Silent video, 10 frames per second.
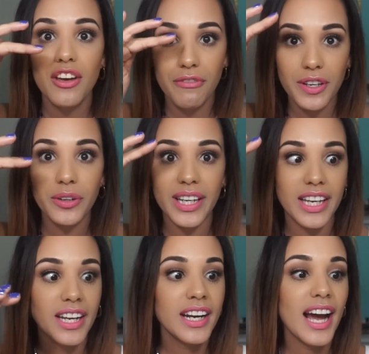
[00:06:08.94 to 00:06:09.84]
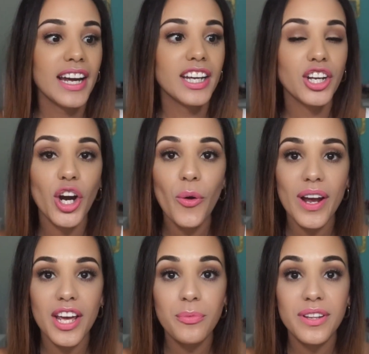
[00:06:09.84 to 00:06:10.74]
fill in, I can go
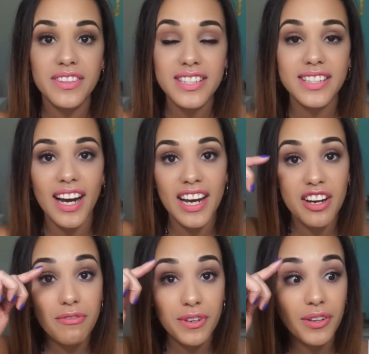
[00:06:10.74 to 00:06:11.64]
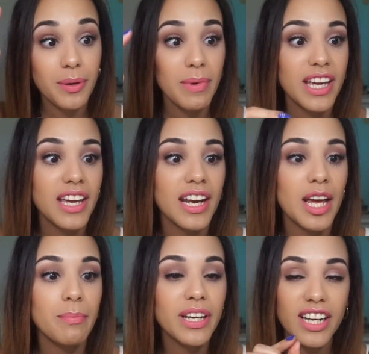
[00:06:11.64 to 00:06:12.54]
in with this guy and fill them in.
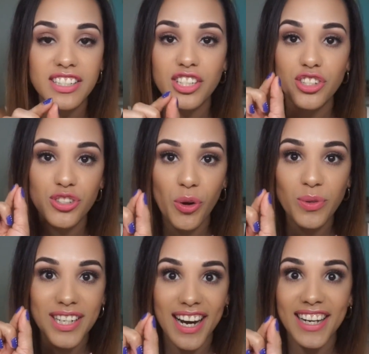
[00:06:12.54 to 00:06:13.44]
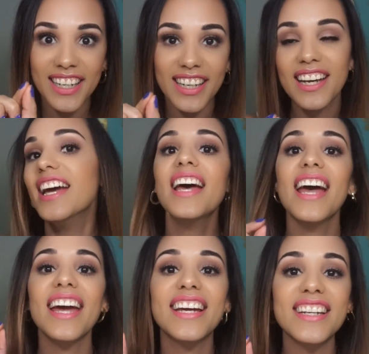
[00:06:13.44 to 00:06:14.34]
And because it's so tiny,
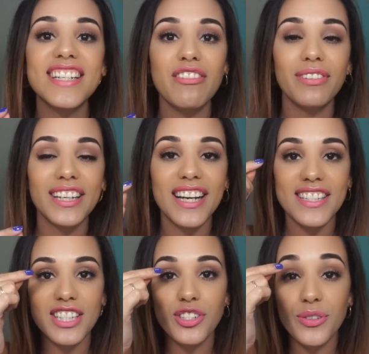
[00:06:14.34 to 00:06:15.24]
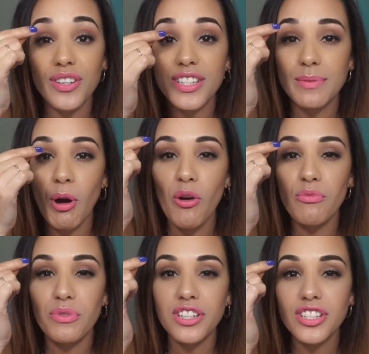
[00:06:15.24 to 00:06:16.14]
it definitely gets into the small
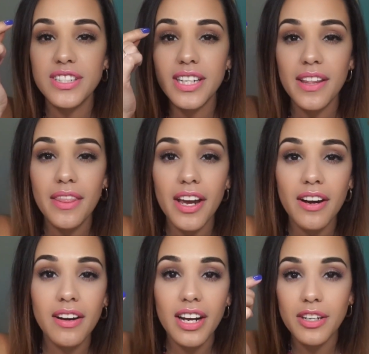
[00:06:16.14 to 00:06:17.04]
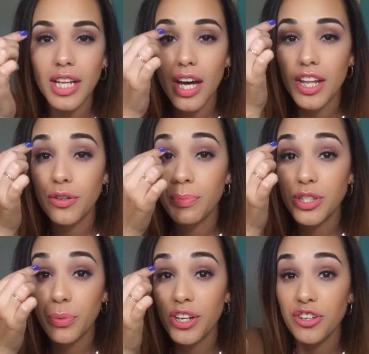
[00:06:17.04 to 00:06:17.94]
ridges in there in
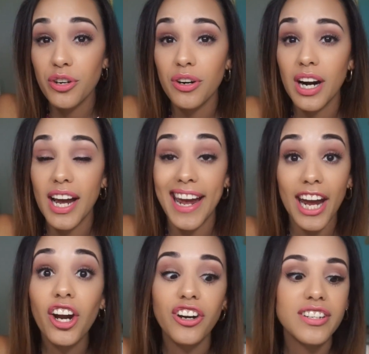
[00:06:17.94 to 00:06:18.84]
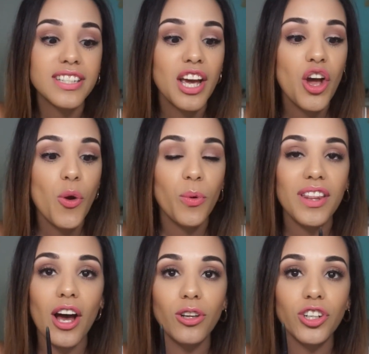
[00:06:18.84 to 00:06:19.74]
between your hairs
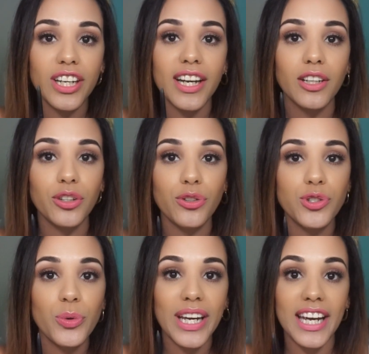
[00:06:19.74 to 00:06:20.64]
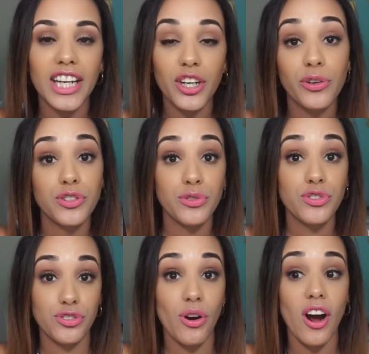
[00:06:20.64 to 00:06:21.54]
without looking a little too cakey or too
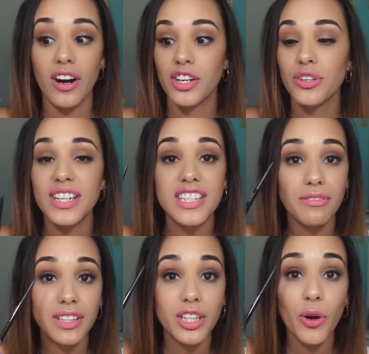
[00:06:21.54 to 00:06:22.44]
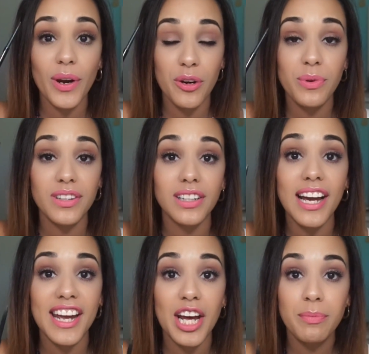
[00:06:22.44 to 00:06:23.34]
strong. You can definitely go in with a
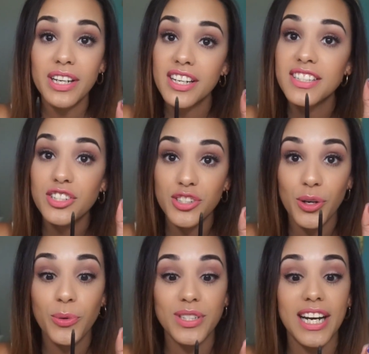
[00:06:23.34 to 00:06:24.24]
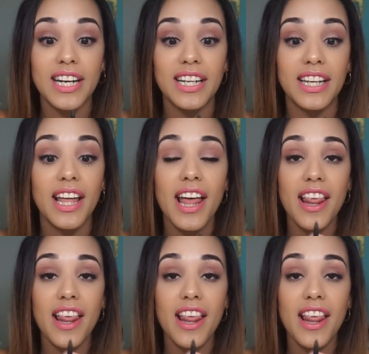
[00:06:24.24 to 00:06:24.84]
light hand because it's so tiny.